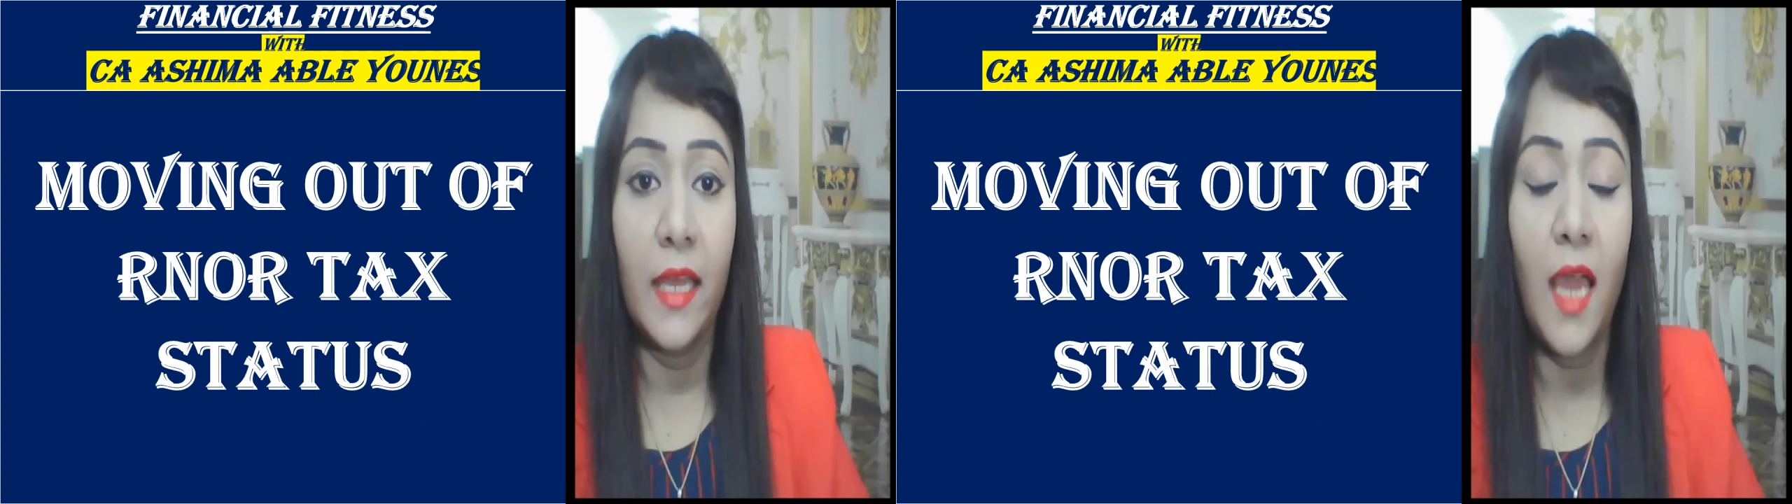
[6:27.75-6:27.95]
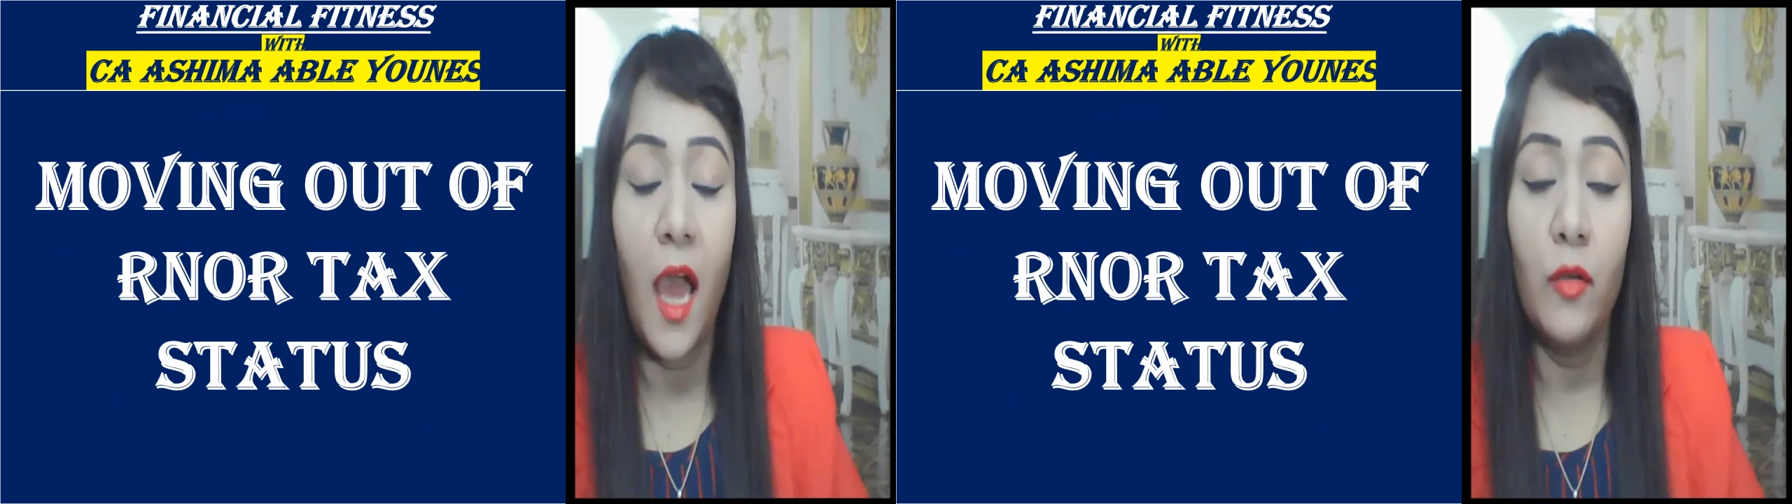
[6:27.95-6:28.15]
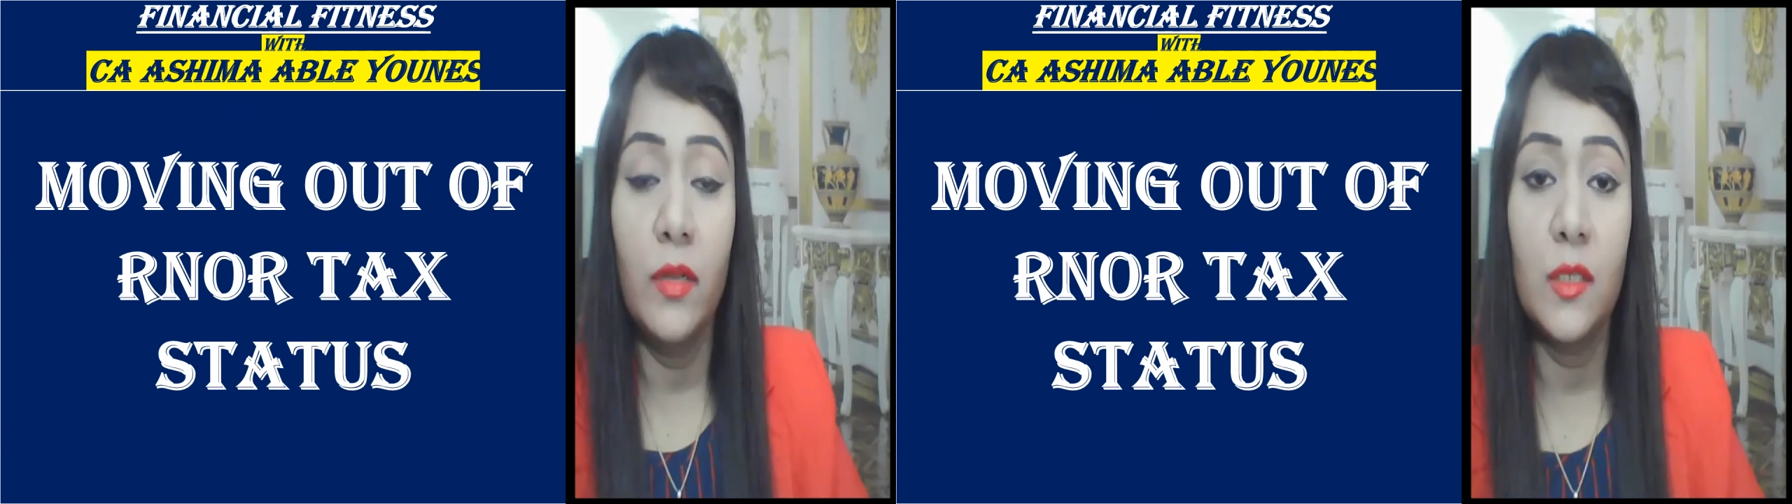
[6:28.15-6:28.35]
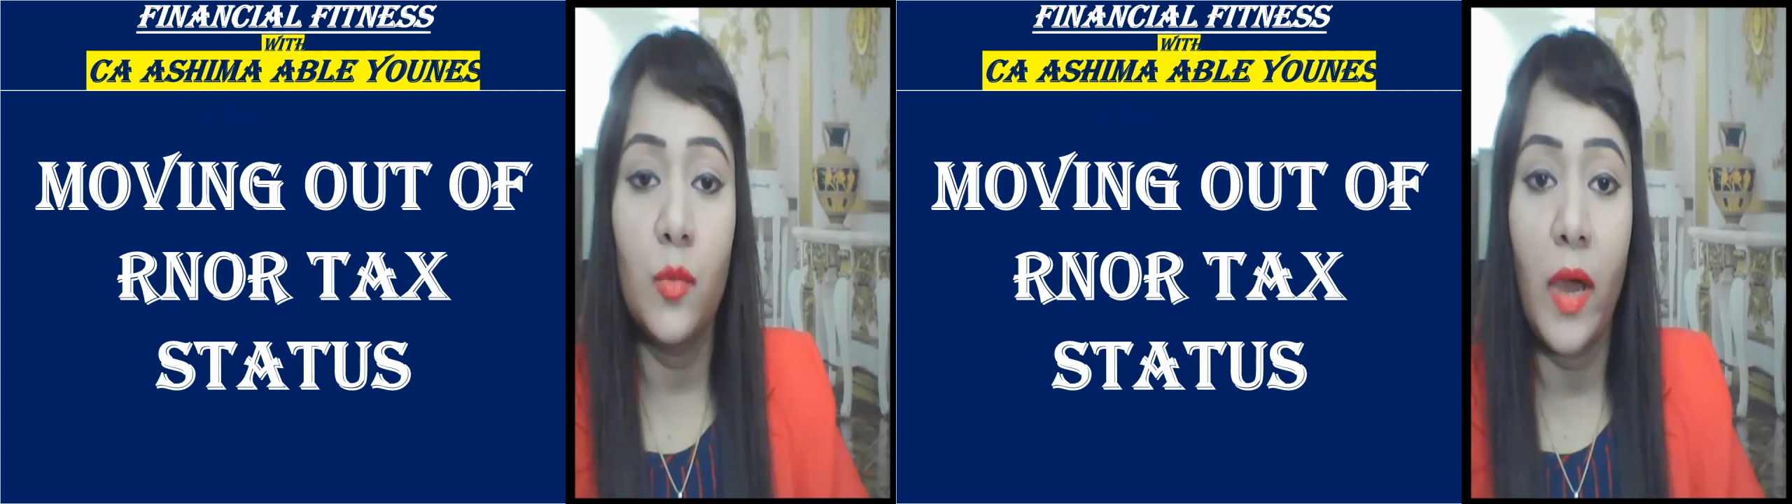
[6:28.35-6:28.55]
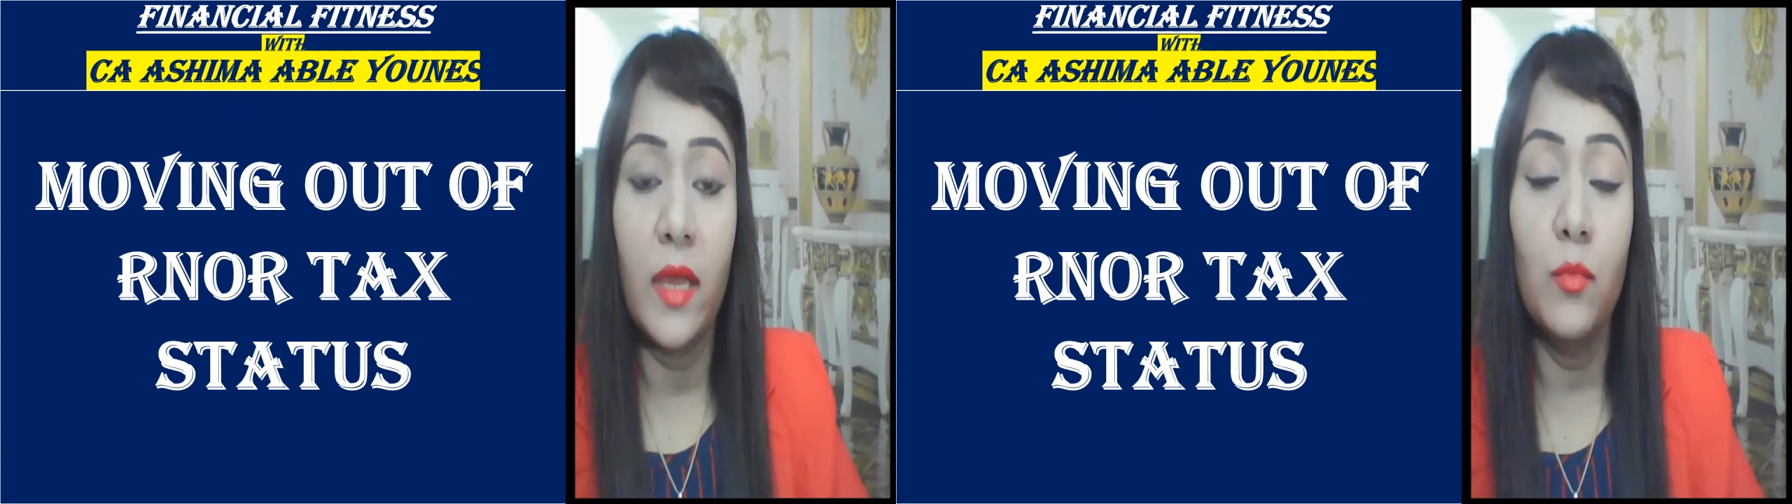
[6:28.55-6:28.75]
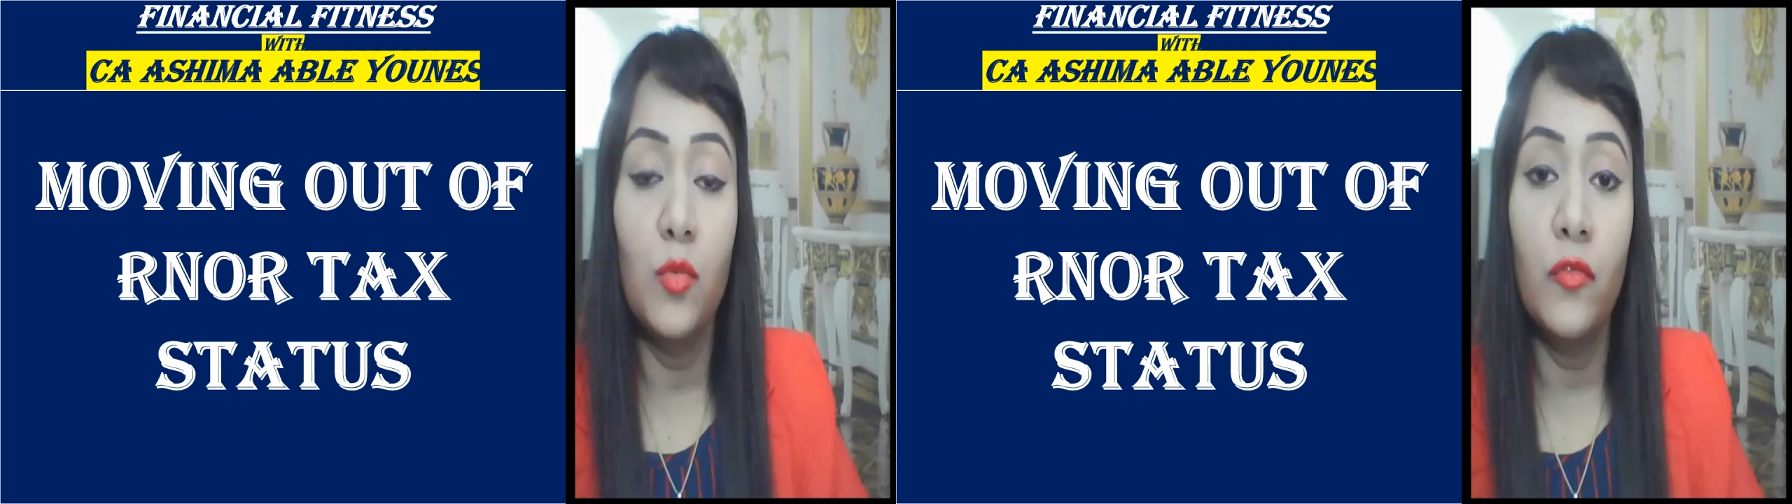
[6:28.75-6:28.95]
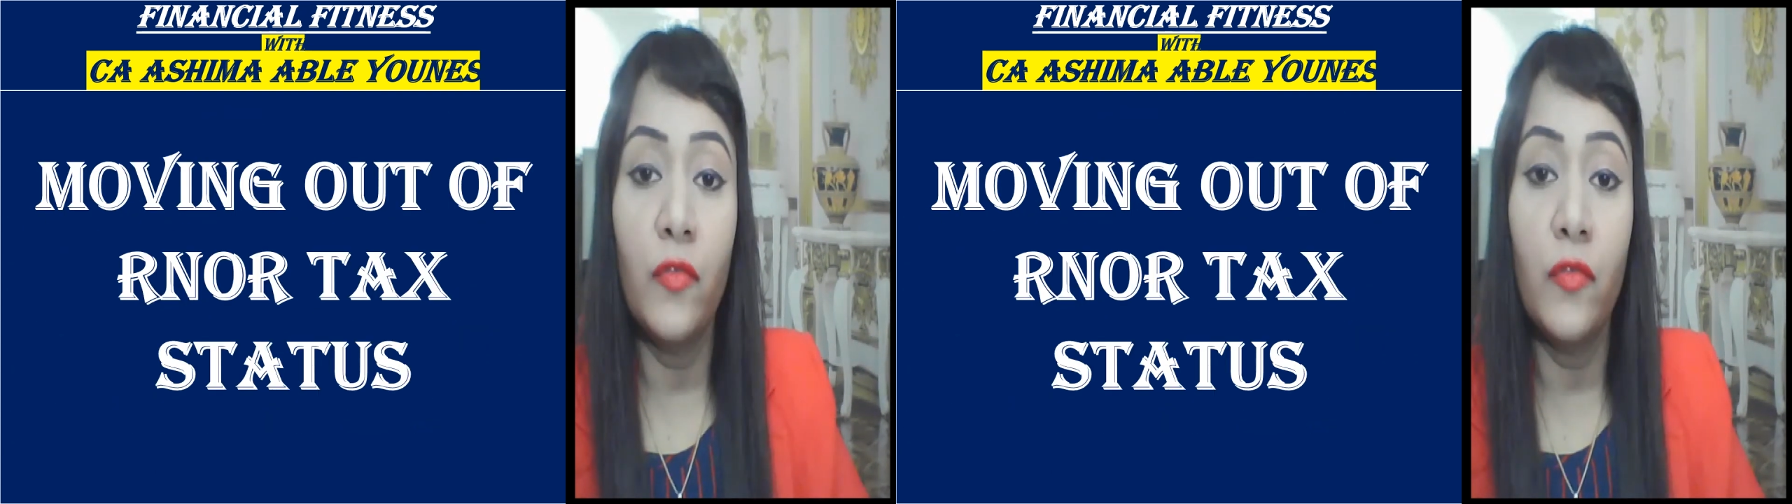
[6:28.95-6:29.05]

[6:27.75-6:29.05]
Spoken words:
how does one move